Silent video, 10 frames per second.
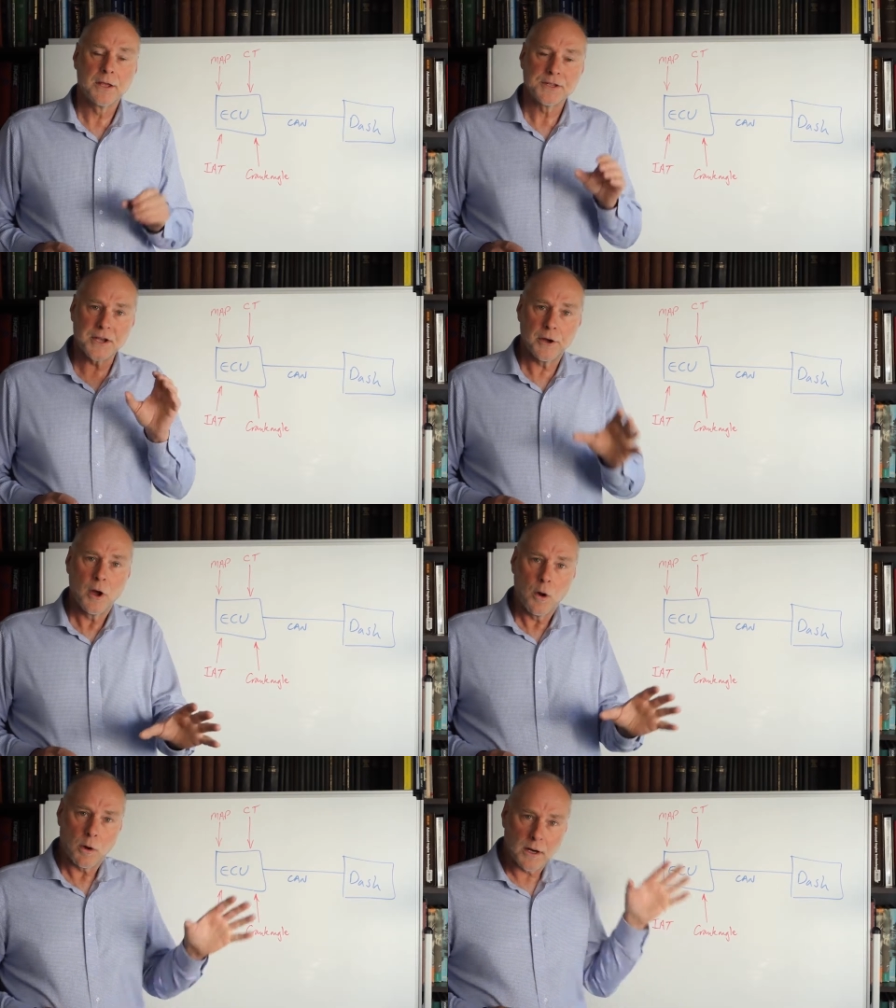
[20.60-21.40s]

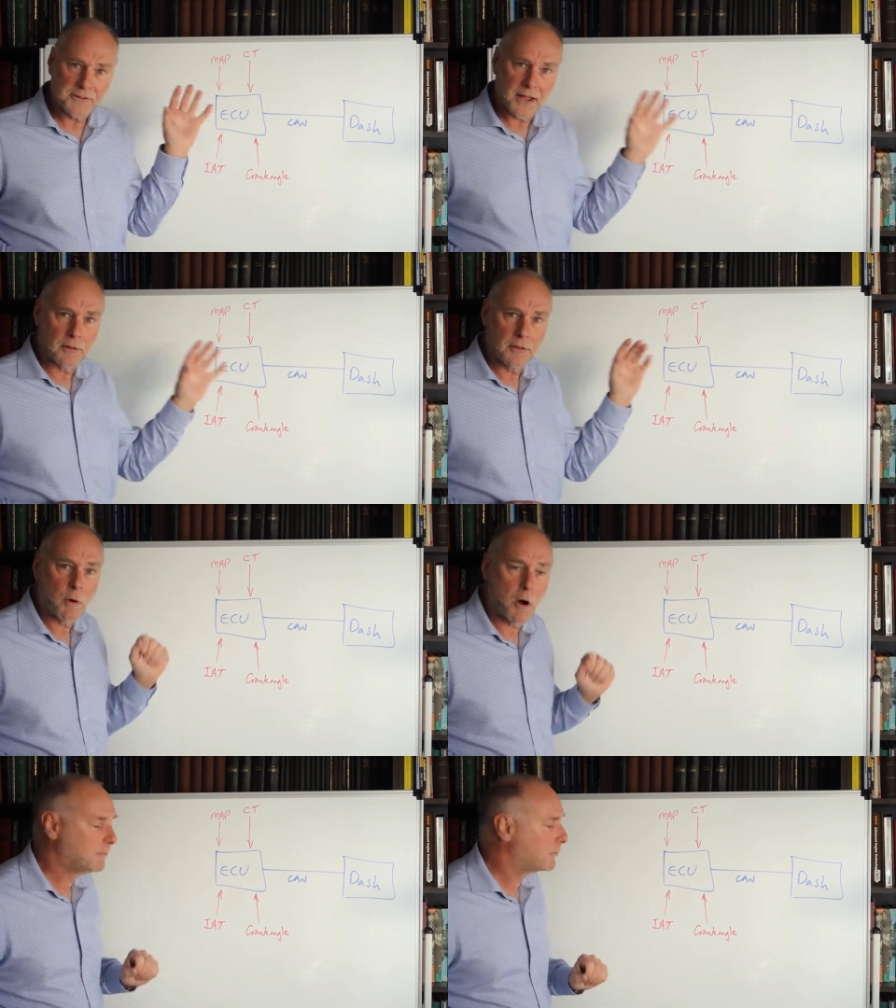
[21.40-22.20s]
So what I've done on the
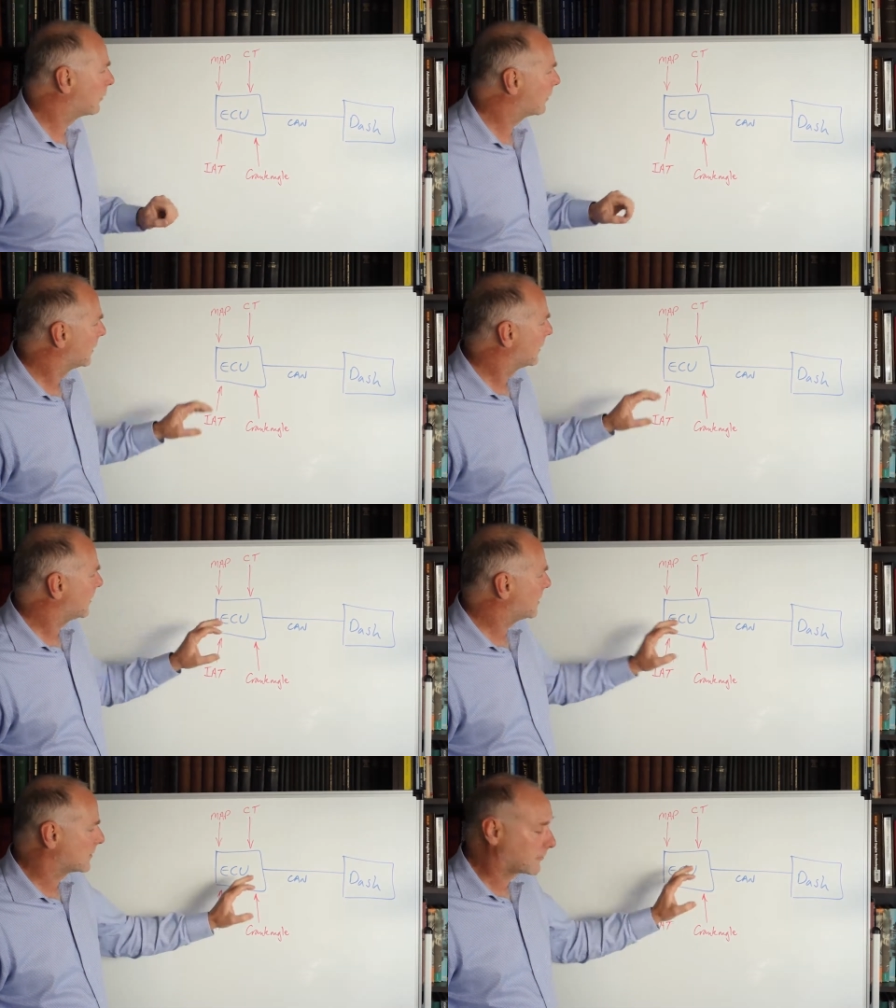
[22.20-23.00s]
whiteboard
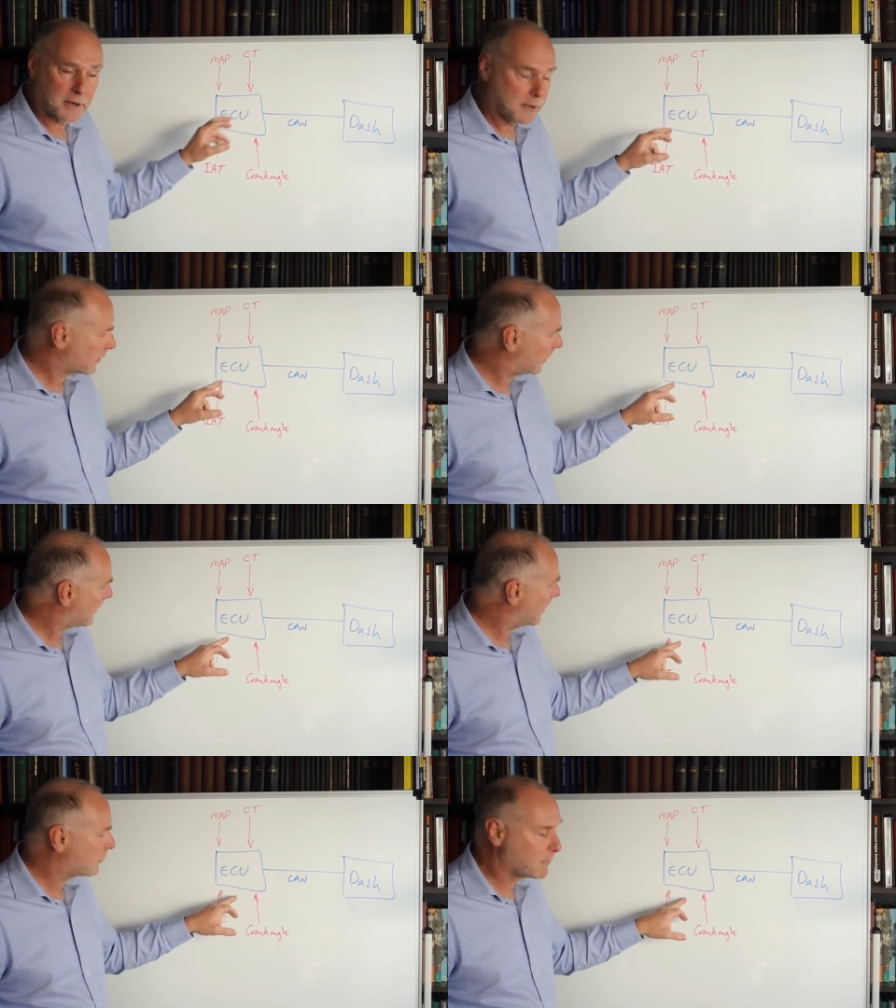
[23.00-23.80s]
is I've got a
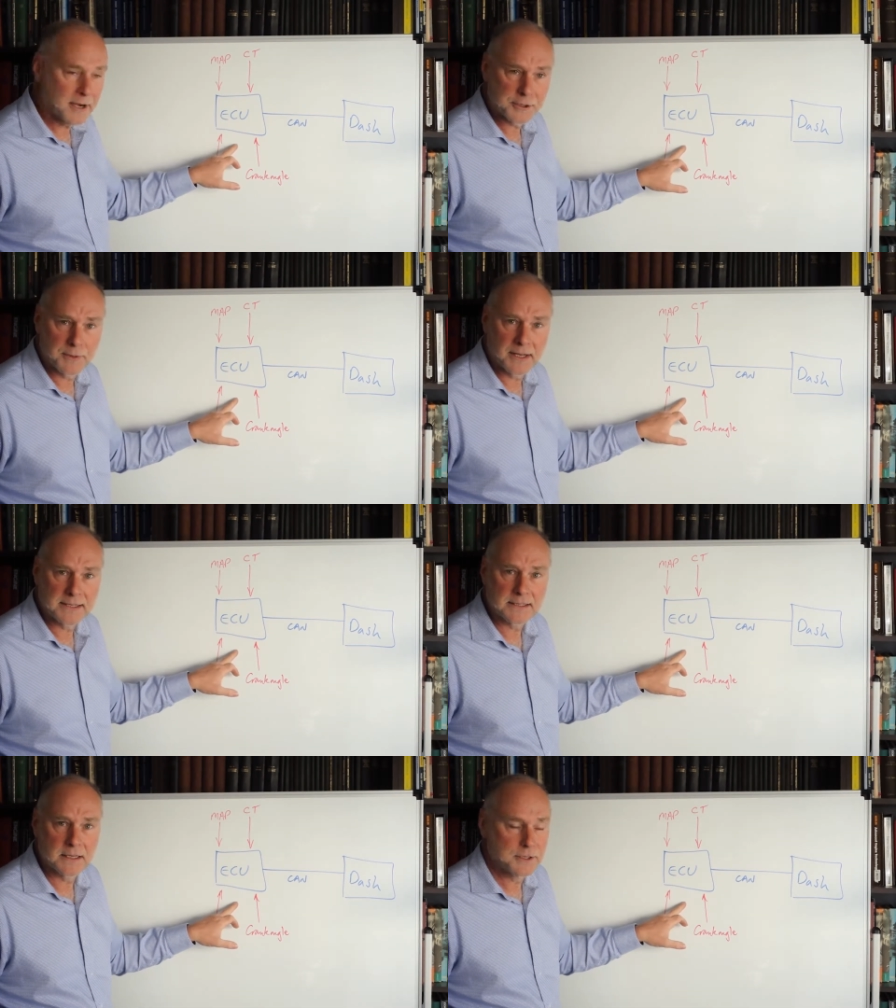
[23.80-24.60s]
programmable management
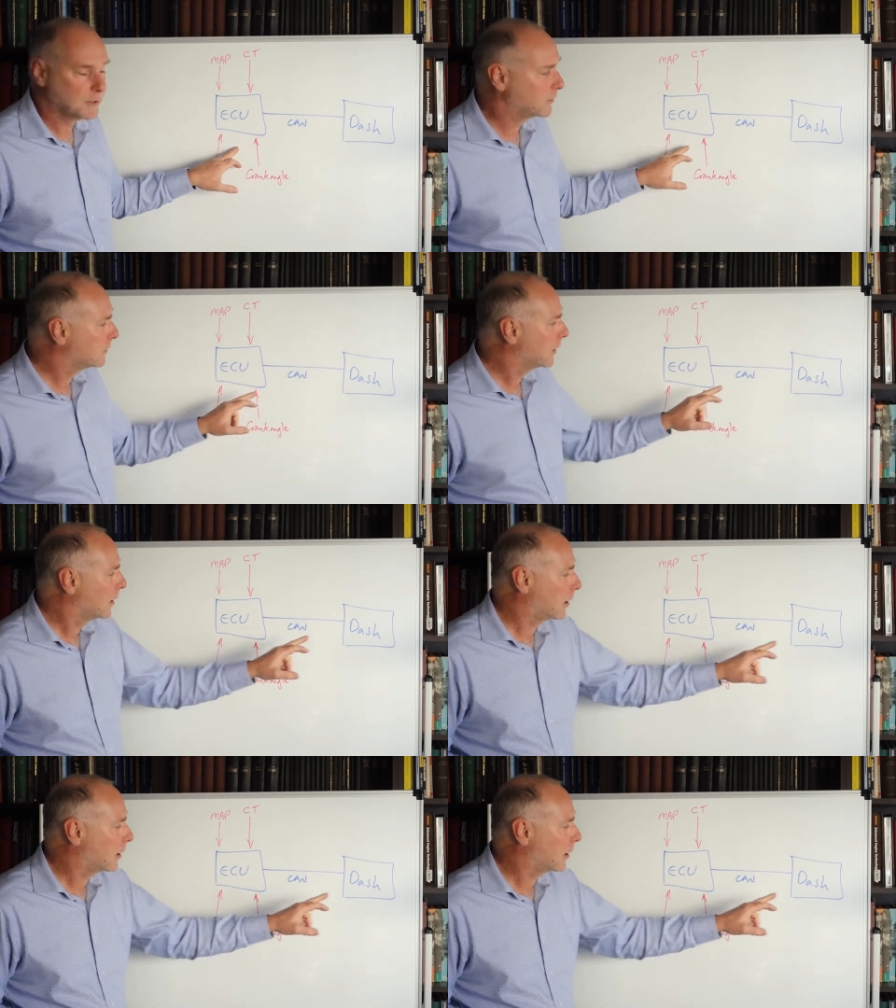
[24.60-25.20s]
ECU,